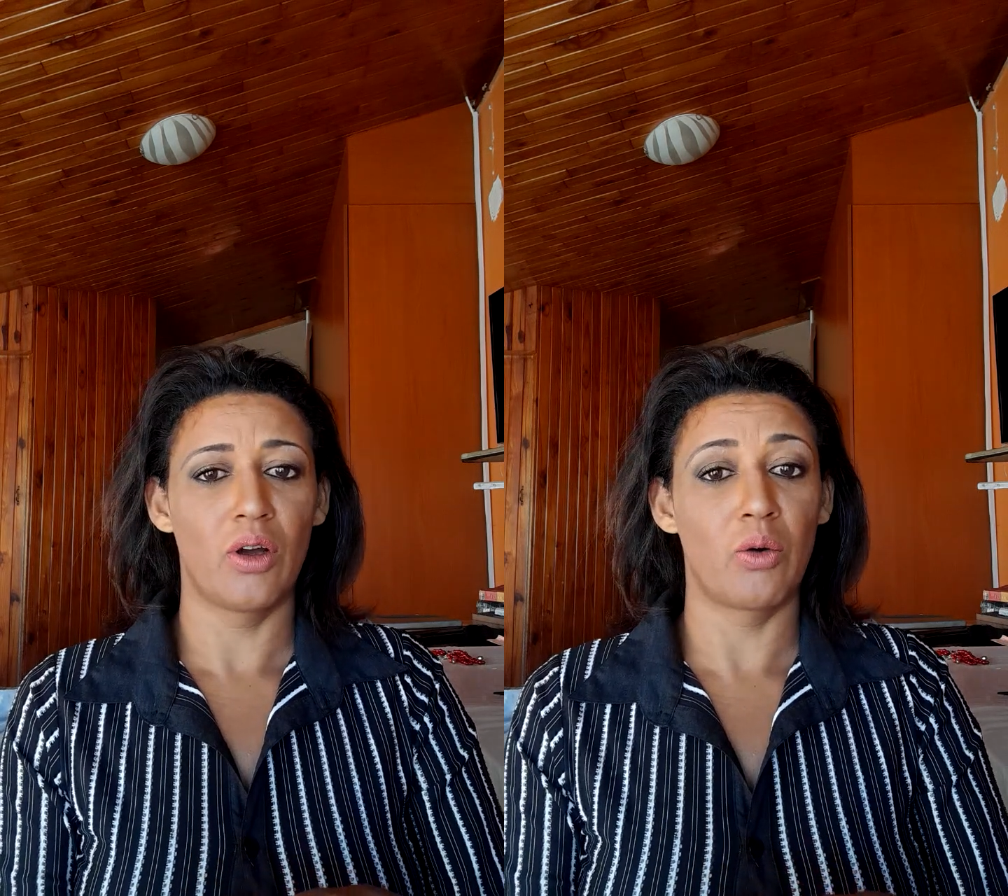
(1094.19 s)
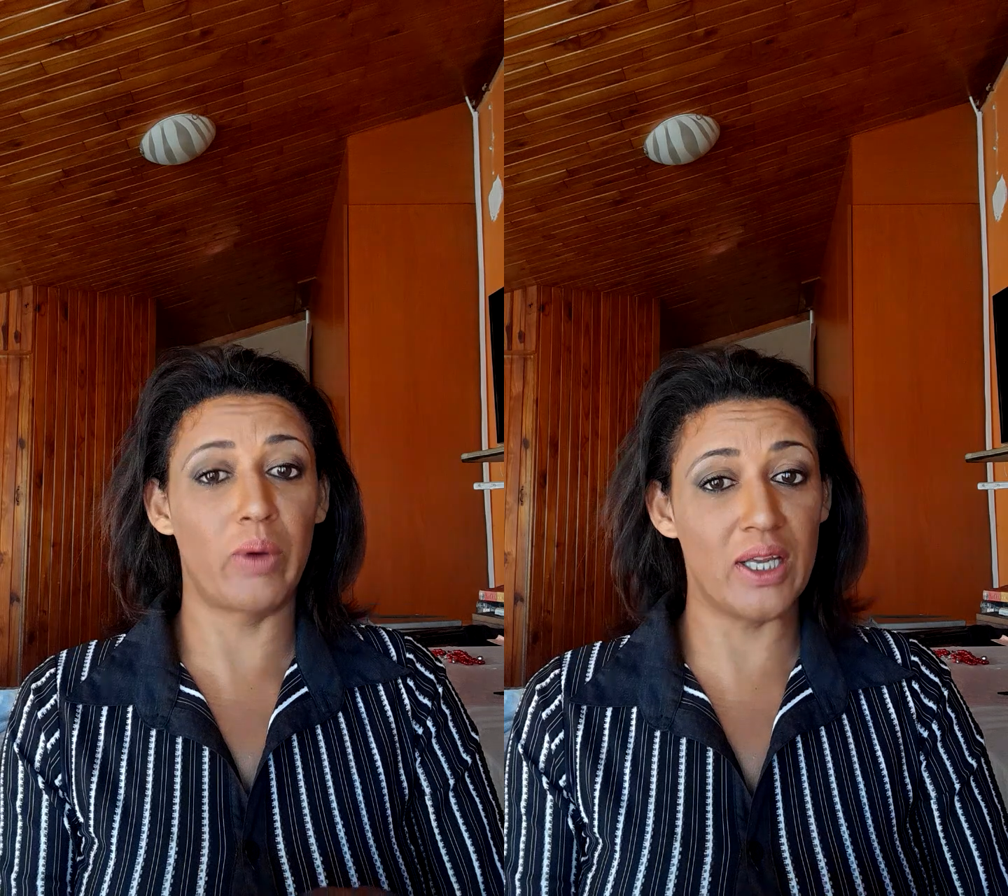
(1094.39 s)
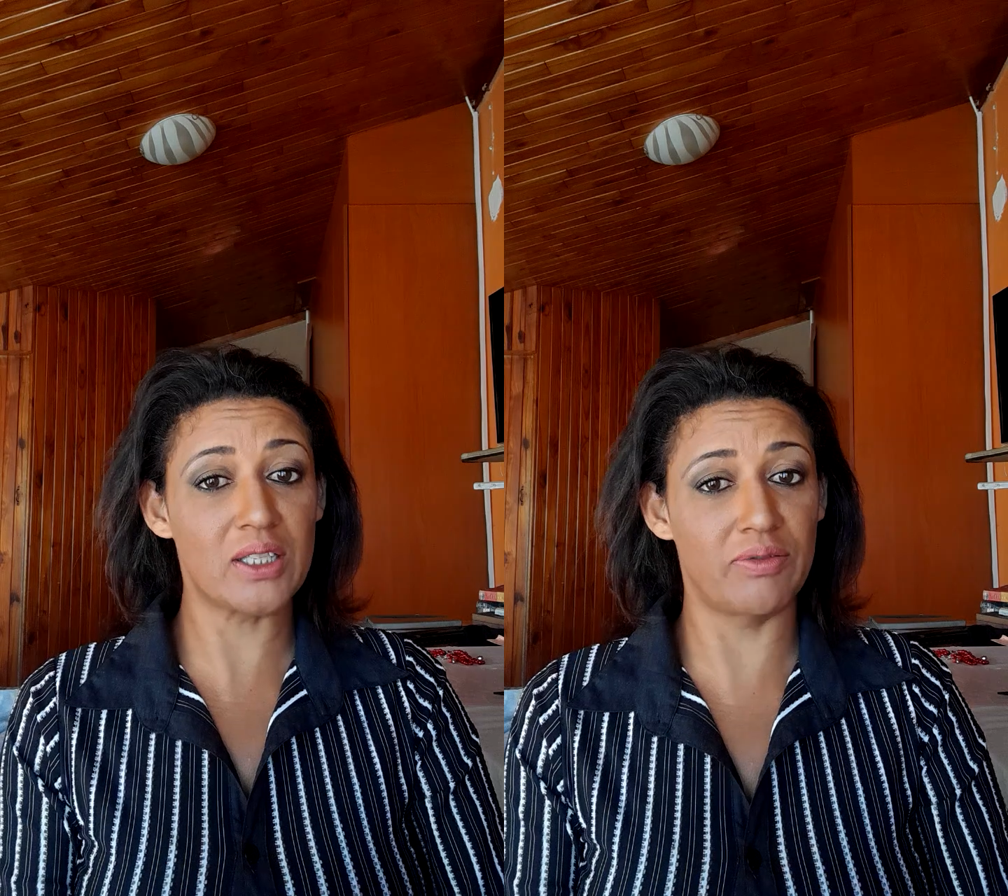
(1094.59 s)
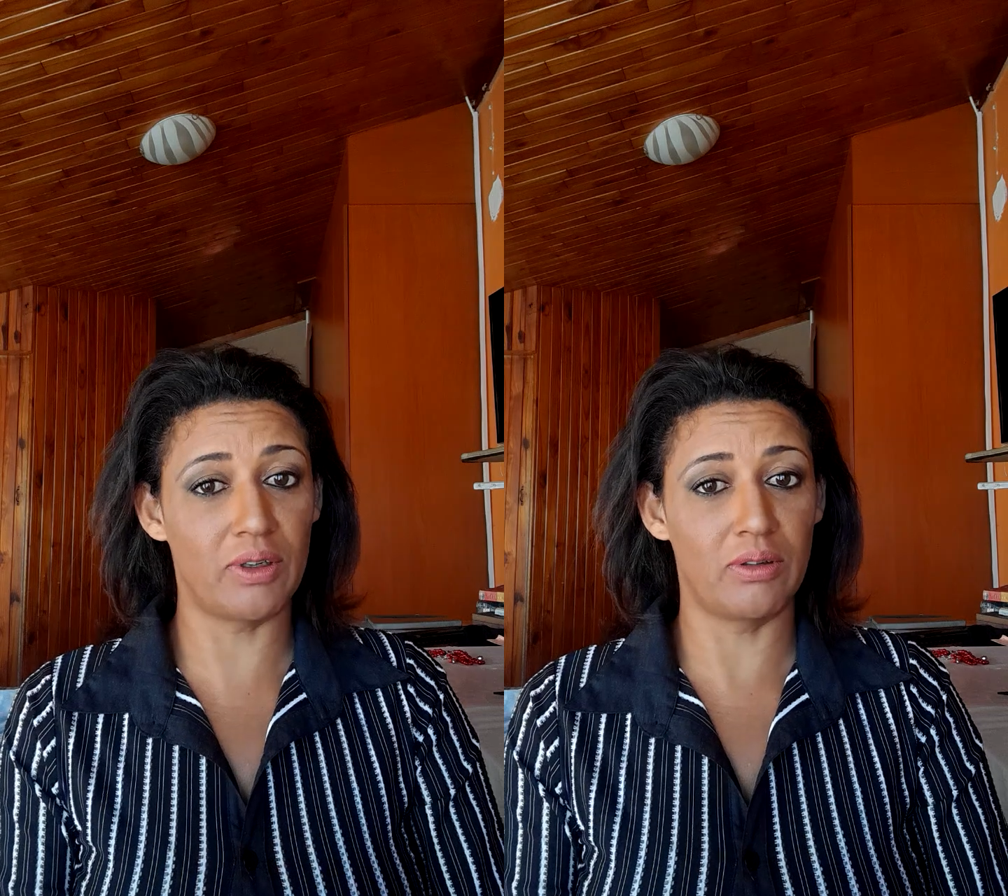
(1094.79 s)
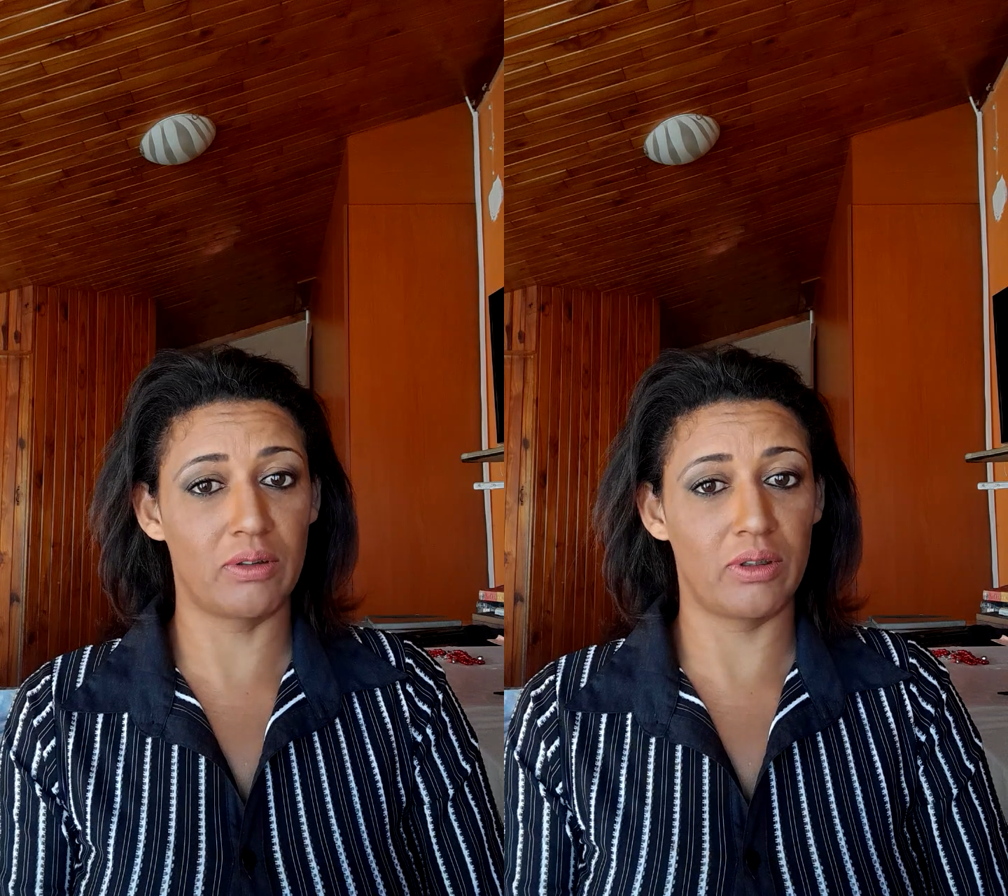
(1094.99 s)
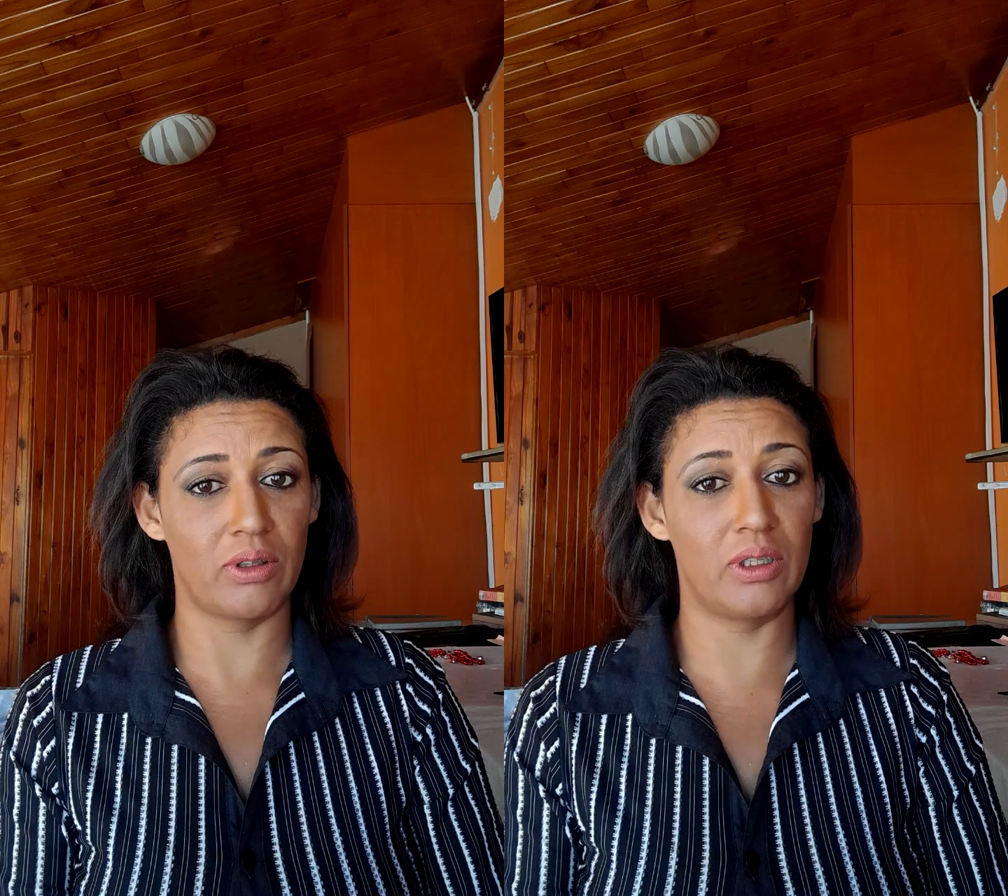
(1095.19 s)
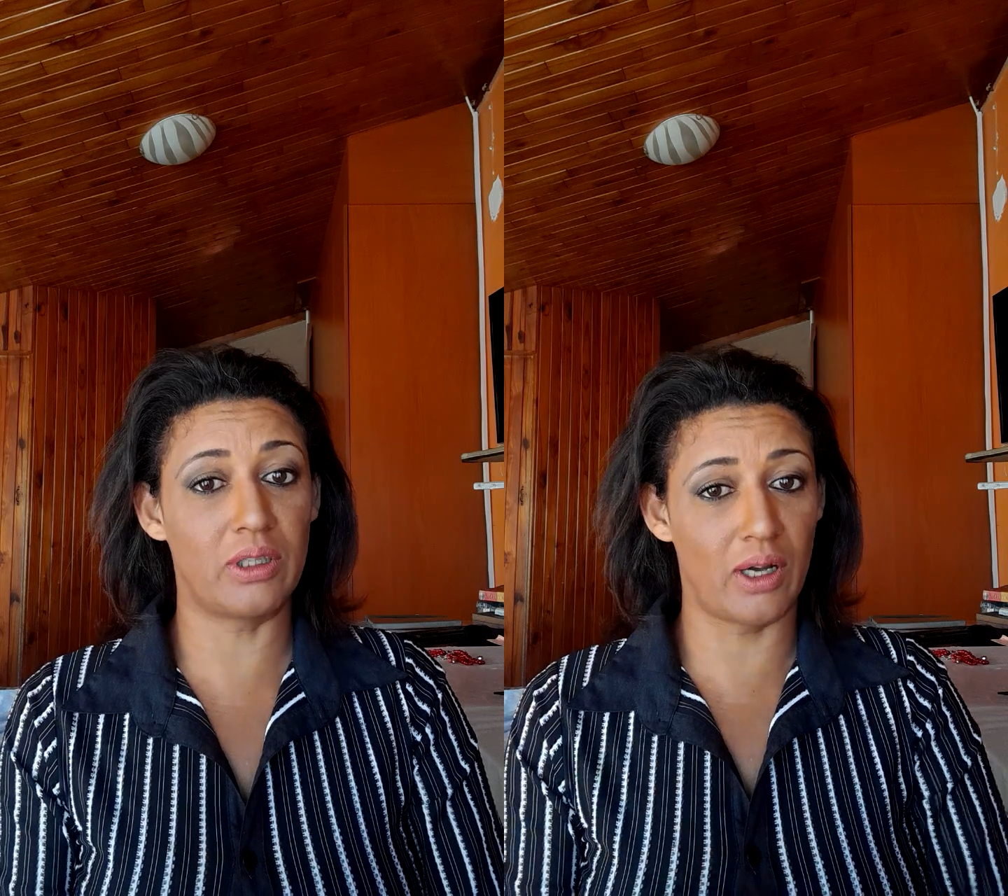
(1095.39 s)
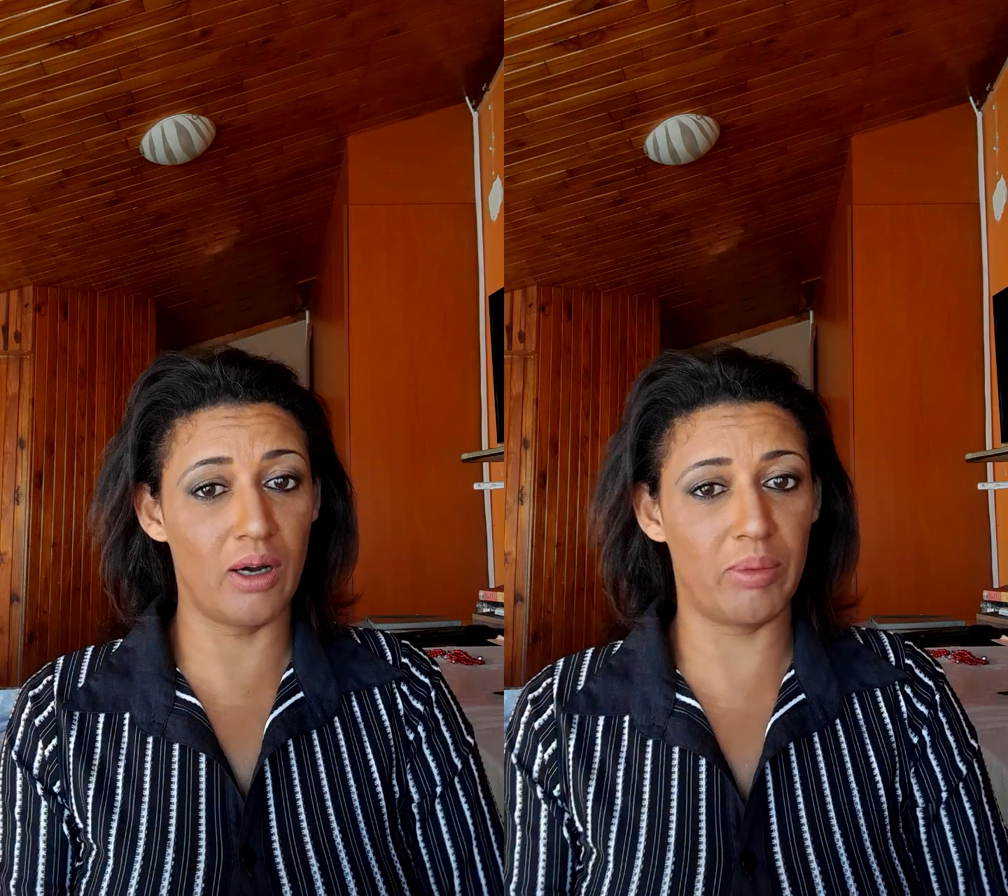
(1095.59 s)
Westville, in
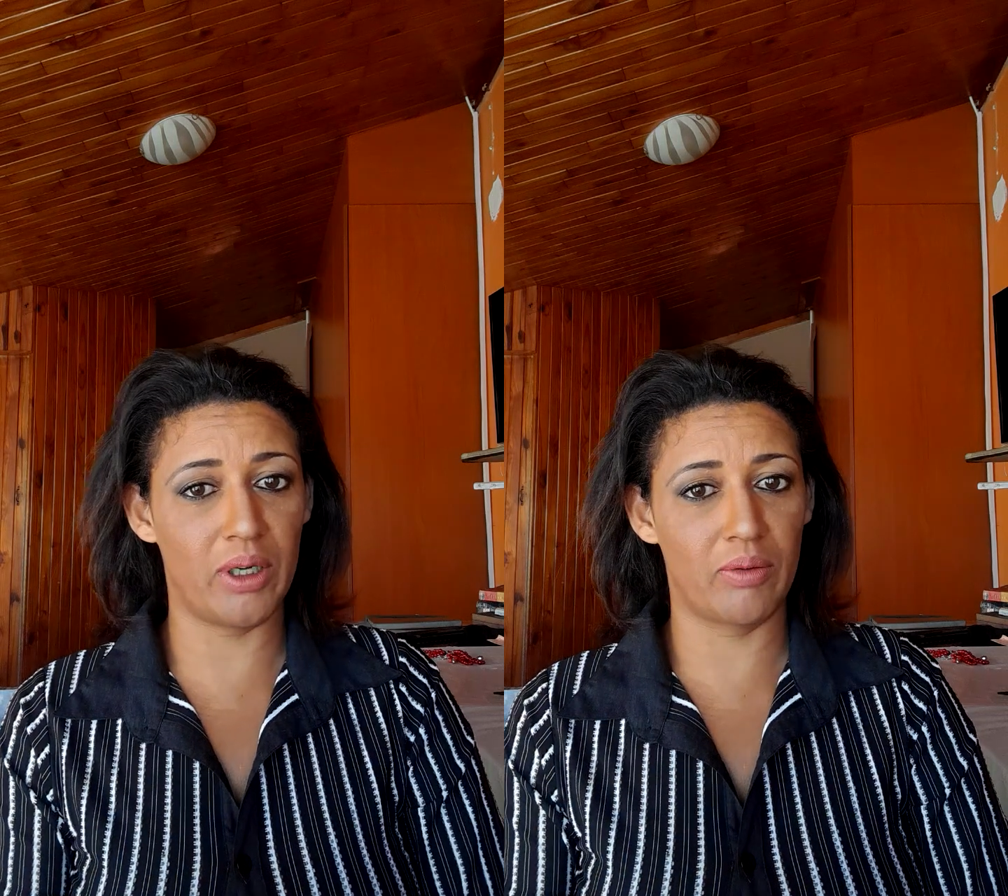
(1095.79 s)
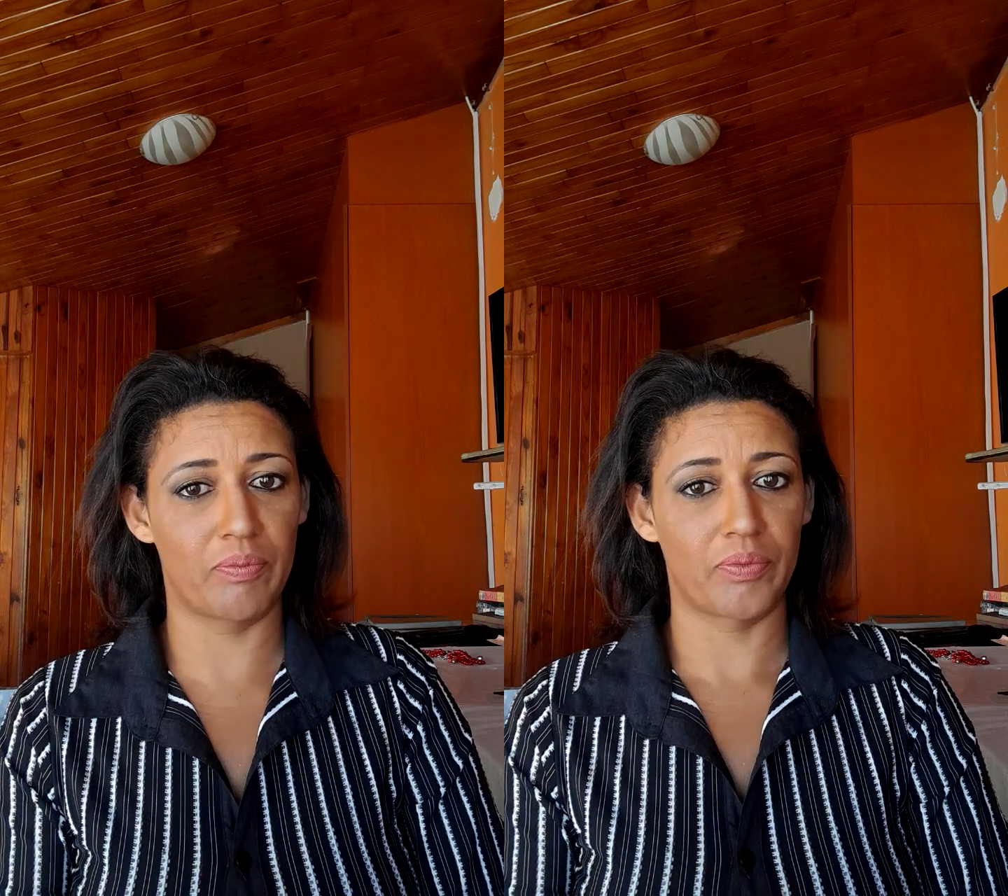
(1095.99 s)
Durban,